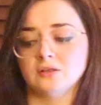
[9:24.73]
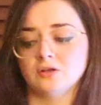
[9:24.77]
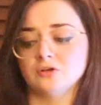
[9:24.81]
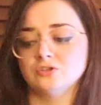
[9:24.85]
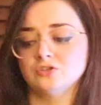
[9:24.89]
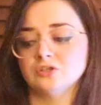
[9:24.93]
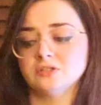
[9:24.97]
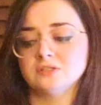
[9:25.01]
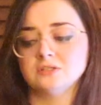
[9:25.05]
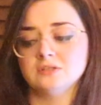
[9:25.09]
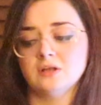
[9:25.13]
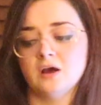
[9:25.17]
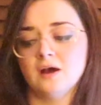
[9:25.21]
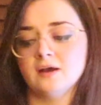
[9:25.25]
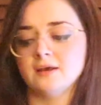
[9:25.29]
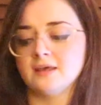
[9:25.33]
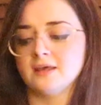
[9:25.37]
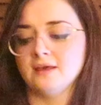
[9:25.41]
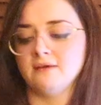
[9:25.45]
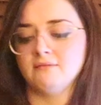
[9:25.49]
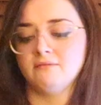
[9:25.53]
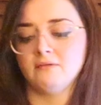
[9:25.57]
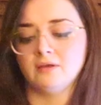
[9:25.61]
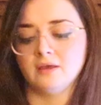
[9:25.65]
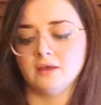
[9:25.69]
They're just not
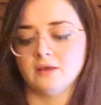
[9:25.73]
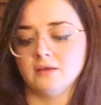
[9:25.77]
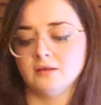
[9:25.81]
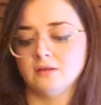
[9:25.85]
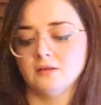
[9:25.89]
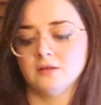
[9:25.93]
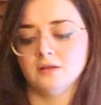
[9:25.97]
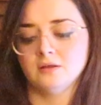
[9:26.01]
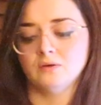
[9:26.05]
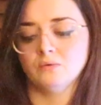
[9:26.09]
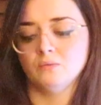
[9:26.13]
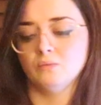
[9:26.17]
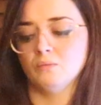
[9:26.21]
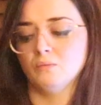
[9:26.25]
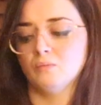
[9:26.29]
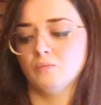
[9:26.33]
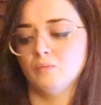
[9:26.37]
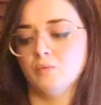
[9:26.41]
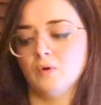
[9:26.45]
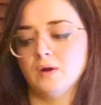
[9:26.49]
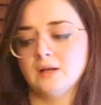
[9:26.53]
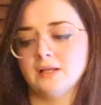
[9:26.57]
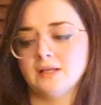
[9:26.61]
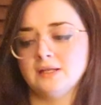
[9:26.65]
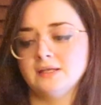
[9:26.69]
giving
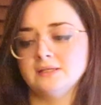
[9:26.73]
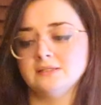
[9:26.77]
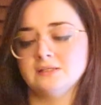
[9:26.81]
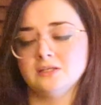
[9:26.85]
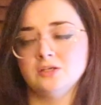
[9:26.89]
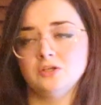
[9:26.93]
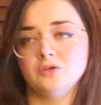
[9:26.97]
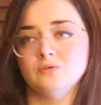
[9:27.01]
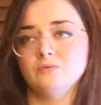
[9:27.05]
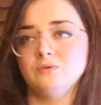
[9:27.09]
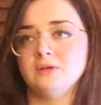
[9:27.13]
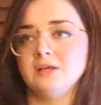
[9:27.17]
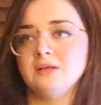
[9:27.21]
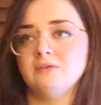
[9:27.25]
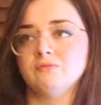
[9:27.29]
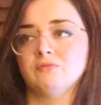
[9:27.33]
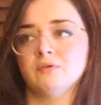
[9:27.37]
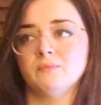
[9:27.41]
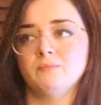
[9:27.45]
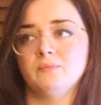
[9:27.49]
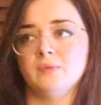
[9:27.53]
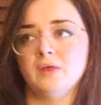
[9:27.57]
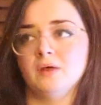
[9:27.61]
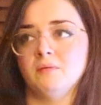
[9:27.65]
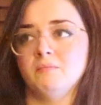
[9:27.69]
what it is that you need
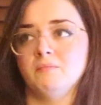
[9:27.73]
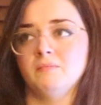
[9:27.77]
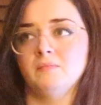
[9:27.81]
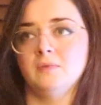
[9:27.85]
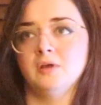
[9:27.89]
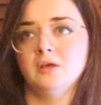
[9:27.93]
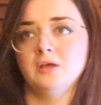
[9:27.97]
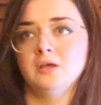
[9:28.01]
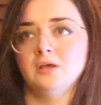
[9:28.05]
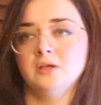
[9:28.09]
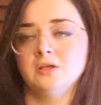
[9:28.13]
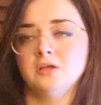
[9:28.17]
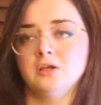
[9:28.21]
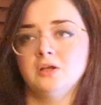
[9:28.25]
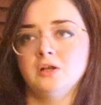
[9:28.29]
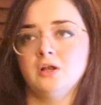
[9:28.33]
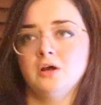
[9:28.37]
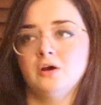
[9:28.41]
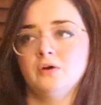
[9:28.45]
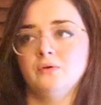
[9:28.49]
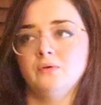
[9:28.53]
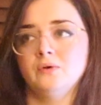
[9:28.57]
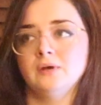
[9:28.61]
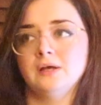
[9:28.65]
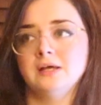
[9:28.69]
from them. You
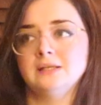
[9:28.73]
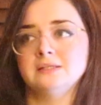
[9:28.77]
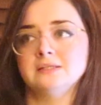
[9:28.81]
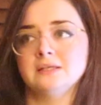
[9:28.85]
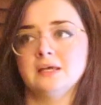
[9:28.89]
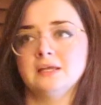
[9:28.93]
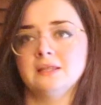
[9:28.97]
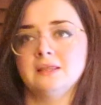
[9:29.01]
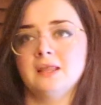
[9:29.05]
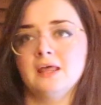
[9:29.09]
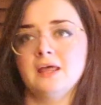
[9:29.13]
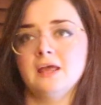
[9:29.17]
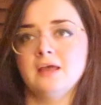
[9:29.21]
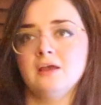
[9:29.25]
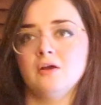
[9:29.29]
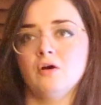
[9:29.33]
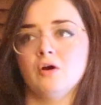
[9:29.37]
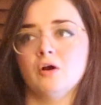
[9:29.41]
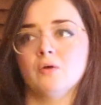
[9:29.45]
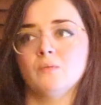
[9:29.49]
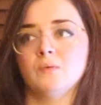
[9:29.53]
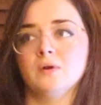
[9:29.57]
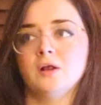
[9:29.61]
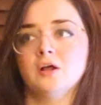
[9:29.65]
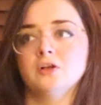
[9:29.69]
know? It's like they
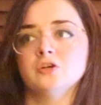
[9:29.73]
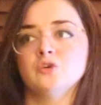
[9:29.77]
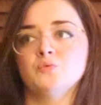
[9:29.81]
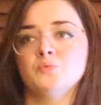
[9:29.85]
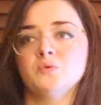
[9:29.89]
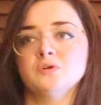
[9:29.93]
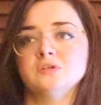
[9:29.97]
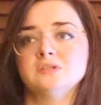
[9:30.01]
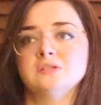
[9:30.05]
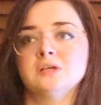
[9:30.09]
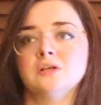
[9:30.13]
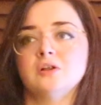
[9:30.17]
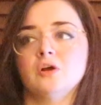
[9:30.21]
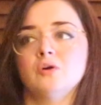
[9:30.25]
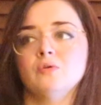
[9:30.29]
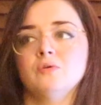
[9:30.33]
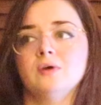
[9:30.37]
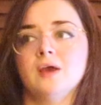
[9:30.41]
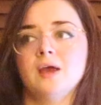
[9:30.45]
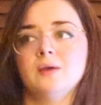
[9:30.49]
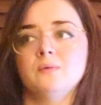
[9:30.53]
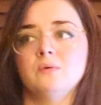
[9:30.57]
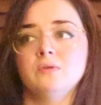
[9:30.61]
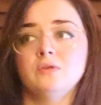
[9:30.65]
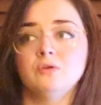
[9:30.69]
are one hundred percent
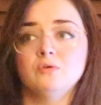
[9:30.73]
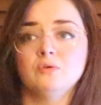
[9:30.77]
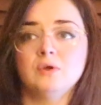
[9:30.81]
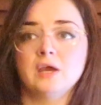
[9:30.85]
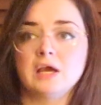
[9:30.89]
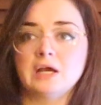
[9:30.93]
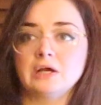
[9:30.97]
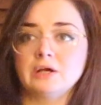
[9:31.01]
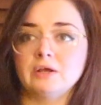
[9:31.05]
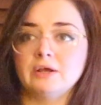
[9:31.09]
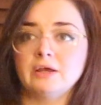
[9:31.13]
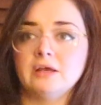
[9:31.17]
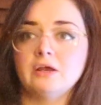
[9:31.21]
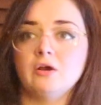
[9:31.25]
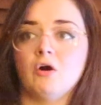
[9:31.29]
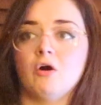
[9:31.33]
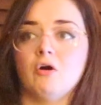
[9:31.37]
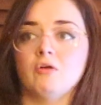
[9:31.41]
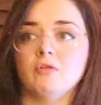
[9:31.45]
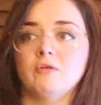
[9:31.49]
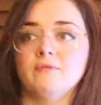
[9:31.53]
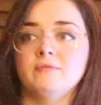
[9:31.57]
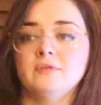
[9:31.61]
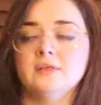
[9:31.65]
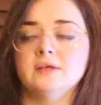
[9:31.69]
okay with you carrying
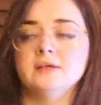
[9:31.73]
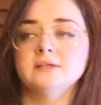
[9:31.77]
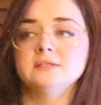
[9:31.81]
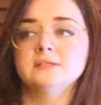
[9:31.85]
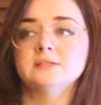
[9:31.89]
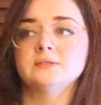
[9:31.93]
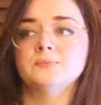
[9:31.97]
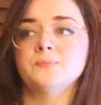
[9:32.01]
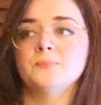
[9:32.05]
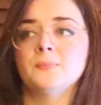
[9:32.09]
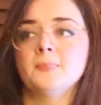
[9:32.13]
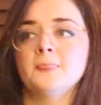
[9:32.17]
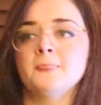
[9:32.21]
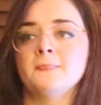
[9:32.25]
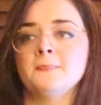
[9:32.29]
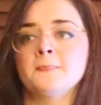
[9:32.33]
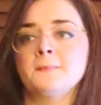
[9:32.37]
all of this.